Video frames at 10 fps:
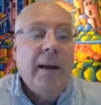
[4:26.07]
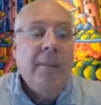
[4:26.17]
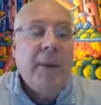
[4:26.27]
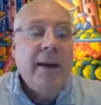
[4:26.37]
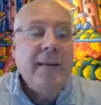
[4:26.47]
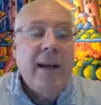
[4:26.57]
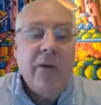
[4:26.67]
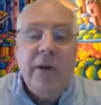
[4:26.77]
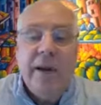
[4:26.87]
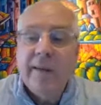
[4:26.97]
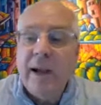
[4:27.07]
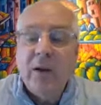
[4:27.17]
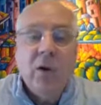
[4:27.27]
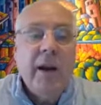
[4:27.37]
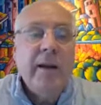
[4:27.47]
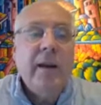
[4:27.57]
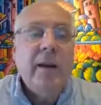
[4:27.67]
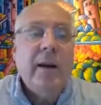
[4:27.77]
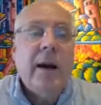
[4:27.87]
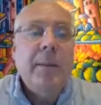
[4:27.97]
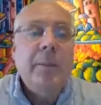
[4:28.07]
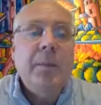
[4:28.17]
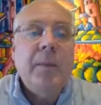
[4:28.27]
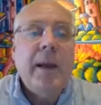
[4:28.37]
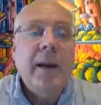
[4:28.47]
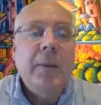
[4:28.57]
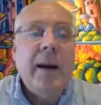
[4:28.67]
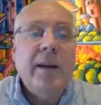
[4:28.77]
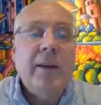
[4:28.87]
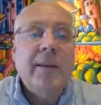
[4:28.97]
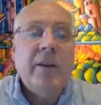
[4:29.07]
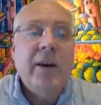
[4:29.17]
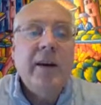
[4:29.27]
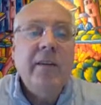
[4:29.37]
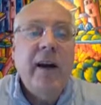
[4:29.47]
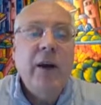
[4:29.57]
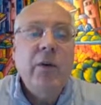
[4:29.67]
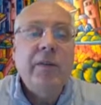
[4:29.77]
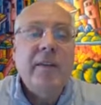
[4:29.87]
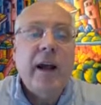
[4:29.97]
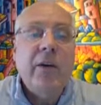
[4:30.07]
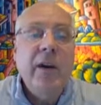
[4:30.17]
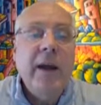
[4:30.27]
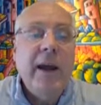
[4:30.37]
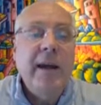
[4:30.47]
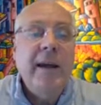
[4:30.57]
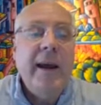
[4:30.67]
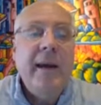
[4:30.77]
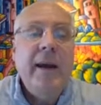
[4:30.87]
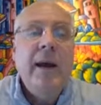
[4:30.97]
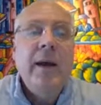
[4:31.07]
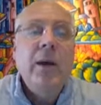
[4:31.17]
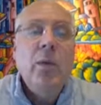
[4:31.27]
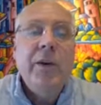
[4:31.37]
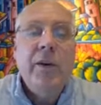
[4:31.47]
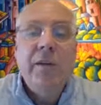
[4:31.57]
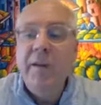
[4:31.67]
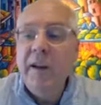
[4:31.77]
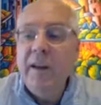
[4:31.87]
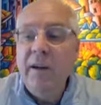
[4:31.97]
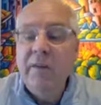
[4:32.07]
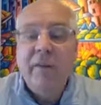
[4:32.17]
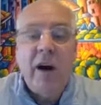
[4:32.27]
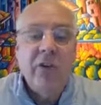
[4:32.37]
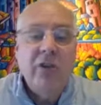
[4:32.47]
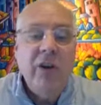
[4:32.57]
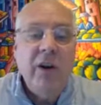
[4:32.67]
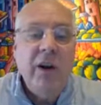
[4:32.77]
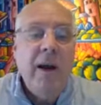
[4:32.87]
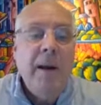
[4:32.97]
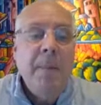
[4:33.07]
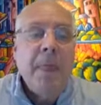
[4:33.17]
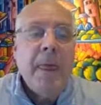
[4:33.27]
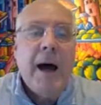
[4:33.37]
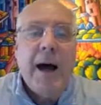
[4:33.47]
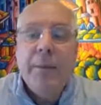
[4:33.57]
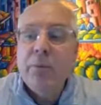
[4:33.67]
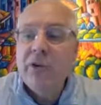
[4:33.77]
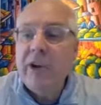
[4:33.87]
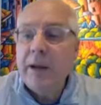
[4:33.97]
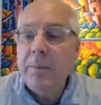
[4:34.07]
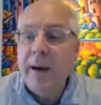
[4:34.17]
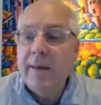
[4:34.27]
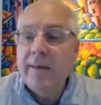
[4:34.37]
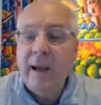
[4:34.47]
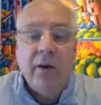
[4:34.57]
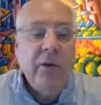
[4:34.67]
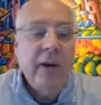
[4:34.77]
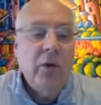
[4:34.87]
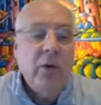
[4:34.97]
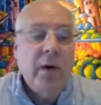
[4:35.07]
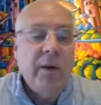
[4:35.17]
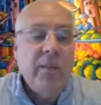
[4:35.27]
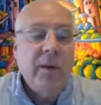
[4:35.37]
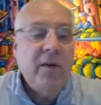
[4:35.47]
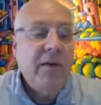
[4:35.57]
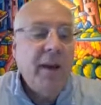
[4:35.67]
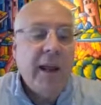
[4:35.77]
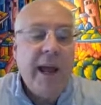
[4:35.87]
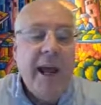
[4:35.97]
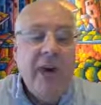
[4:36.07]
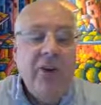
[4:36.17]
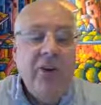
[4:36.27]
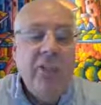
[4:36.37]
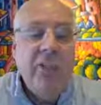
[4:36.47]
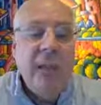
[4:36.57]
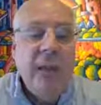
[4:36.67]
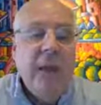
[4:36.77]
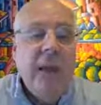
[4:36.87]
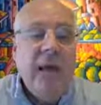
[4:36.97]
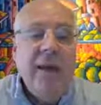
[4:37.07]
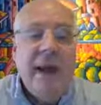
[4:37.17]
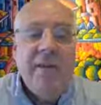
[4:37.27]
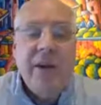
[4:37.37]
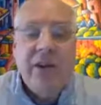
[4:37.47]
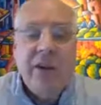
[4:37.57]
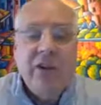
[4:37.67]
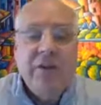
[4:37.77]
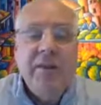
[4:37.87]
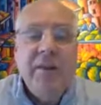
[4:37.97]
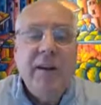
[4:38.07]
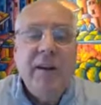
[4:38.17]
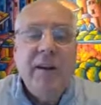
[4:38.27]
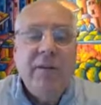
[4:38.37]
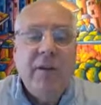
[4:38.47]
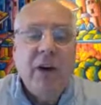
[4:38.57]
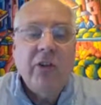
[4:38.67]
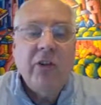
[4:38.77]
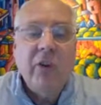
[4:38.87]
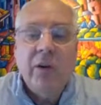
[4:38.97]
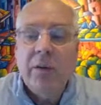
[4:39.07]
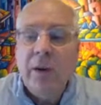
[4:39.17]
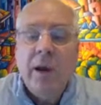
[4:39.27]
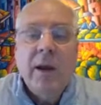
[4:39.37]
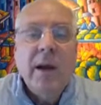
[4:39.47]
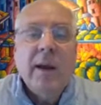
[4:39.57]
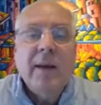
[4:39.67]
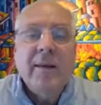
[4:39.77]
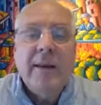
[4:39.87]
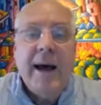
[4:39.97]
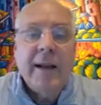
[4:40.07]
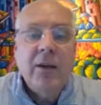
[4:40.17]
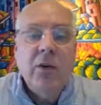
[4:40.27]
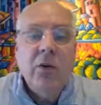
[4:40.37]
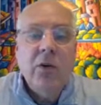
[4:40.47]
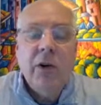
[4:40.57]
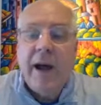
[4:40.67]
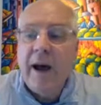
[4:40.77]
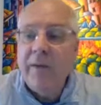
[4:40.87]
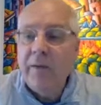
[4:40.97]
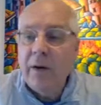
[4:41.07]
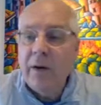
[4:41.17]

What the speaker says: My salary is calculated. I take my starting value of salary, and then with the VT function, I project my salary to a specific age. And the advantage of the VT function is that you could have